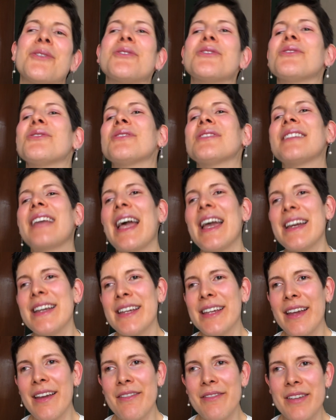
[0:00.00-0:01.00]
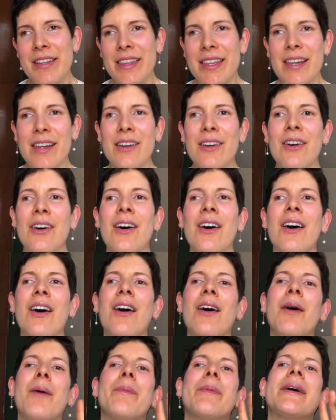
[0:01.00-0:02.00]
just setting everything
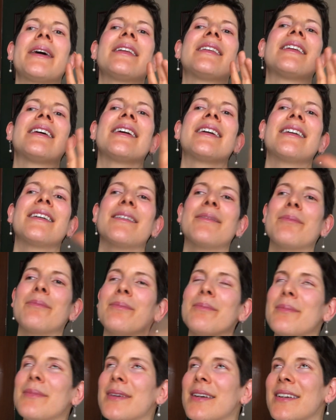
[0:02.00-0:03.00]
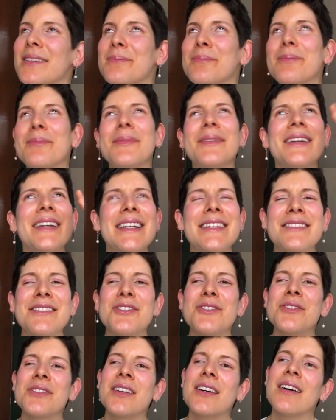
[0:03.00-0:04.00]
up, and like, it's
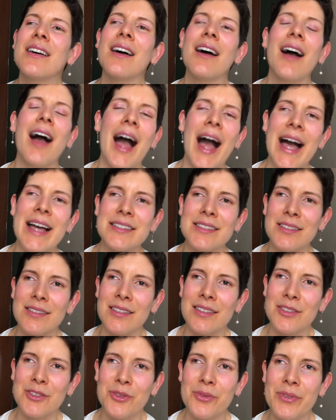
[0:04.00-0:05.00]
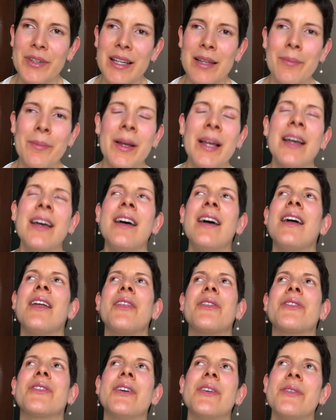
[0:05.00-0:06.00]
just a hassle to film.
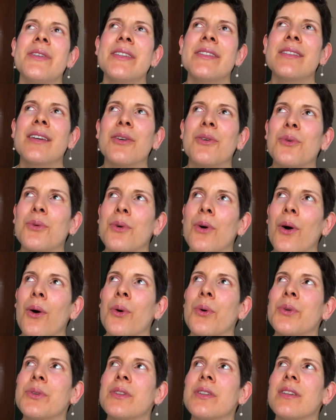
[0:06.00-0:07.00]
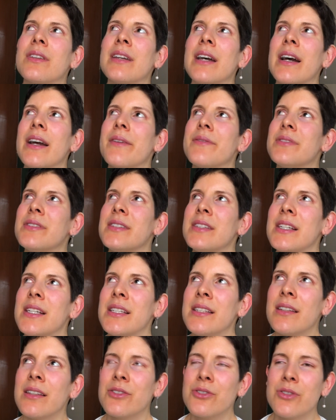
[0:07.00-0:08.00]
There is a quote that I've
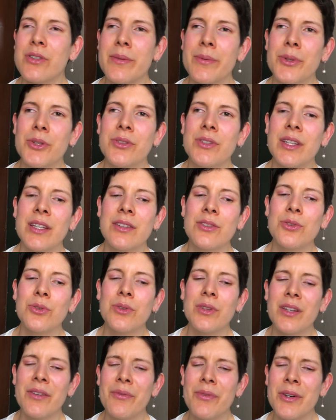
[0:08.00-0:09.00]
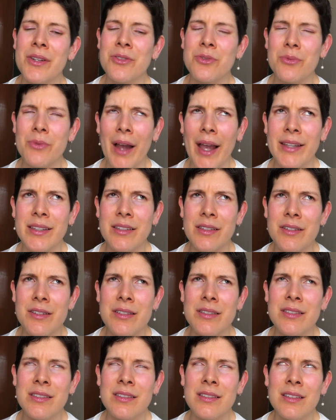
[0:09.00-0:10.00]
seen attributed to different
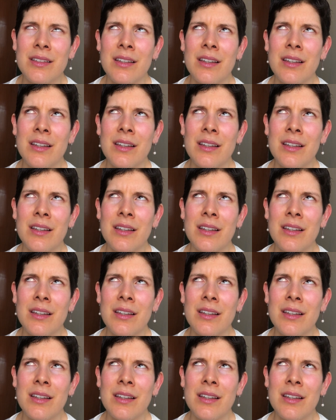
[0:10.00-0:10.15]
writers.